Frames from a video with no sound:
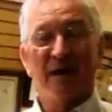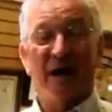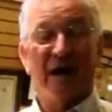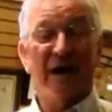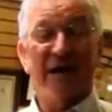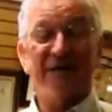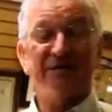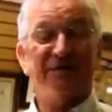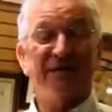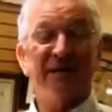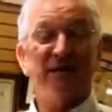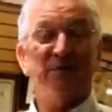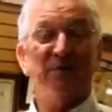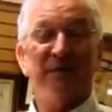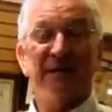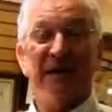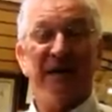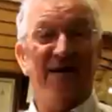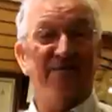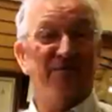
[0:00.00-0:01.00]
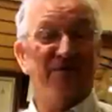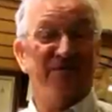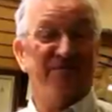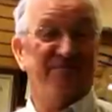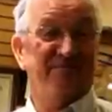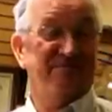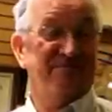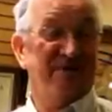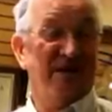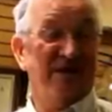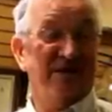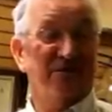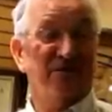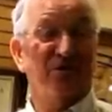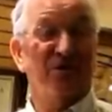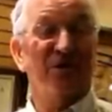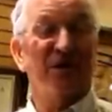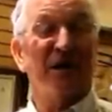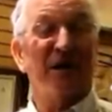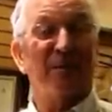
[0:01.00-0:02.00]
I think we have a a
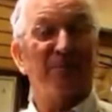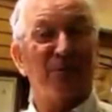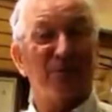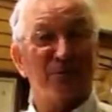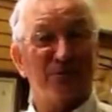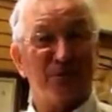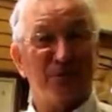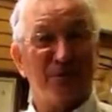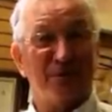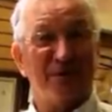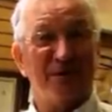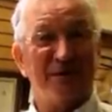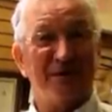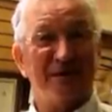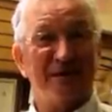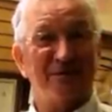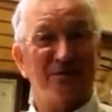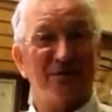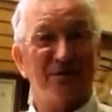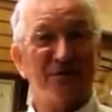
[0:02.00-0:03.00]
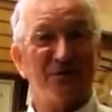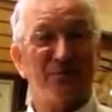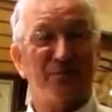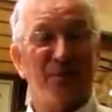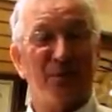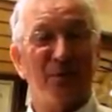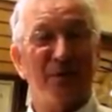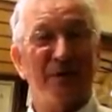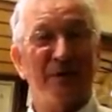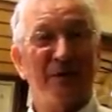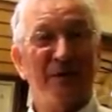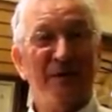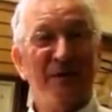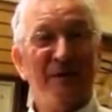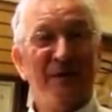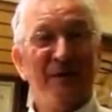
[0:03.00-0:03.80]
good opportunity at this point.